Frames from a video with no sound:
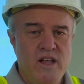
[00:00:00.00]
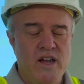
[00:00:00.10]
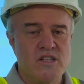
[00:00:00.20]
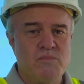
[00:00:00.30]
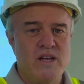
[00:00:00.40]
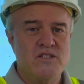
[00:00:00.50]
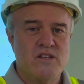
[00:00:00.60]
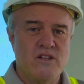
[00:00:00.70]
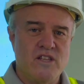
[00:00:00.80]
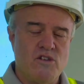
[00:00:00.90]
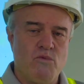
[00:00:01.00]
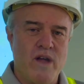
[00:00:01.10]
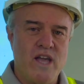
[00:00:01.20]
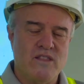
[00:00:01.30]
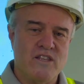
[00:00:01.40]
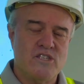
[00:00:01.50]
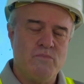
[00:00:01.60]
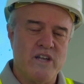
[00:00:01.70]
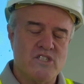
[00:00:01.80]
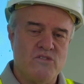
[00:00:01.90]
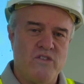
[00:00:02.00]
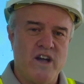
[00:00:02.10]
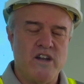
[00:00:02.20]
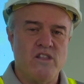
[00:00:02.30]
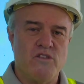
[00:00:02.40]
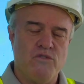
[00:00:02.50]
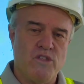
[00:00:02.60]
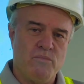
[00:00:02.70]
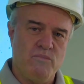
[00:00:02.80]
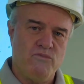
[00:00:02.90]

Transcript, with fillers: and it's basically at the rate that's specified either for the